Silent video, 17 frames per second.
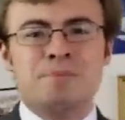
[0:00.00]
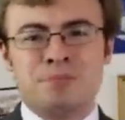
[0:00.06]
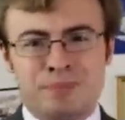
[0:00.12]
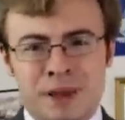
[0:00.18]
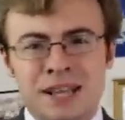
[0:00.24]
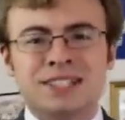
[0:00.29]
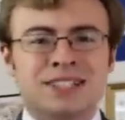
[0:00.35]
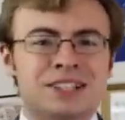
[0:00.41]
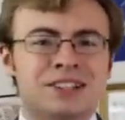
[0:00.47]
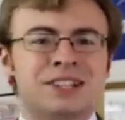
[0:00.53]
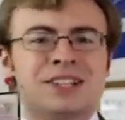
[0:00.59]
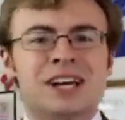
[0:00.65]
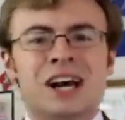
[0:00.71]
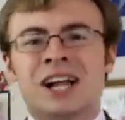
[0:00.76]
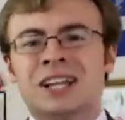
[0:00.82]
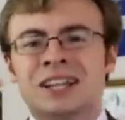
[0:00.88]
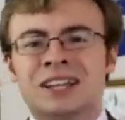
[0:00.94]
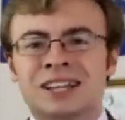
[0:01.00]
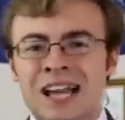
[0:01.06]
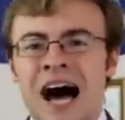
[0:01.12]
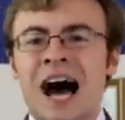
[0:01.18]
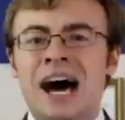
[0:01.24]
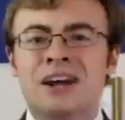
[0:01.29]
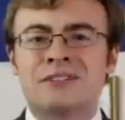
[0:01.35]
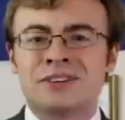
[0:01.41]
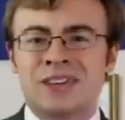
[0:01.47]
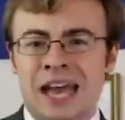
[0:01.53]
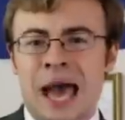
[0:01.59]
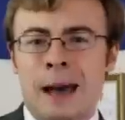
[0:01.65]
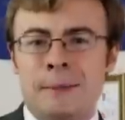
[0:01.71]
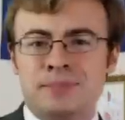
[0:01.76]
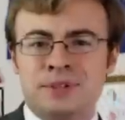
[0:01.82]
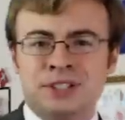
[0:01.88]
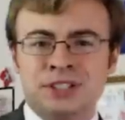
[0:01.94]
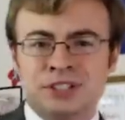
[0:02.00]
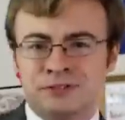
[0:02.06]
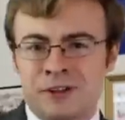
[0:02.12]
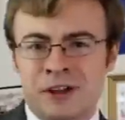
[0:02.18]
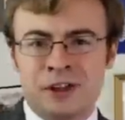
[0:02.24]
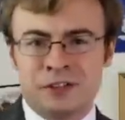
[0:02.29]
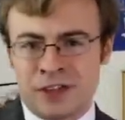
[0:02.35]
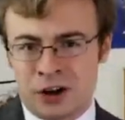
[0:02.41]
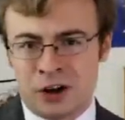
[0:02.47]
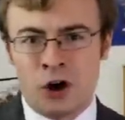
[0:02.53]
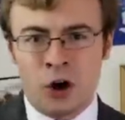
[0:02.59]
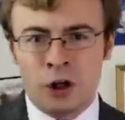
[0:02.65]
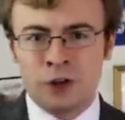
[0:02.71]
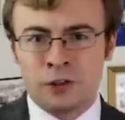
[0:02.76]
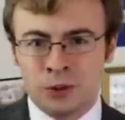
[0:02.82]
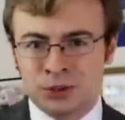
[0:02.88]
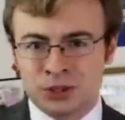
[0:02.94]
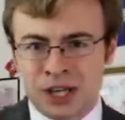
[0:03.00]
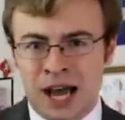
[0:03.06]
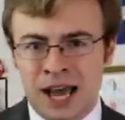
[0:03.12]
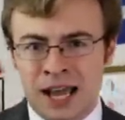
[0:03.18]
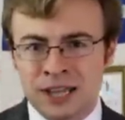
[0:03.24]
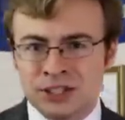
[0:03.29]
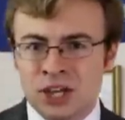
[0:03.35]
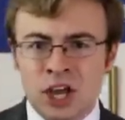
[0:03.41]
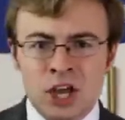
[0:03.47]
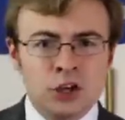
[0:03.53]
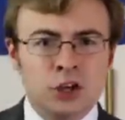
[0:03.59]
Basically, a lot of captains felt that all those guys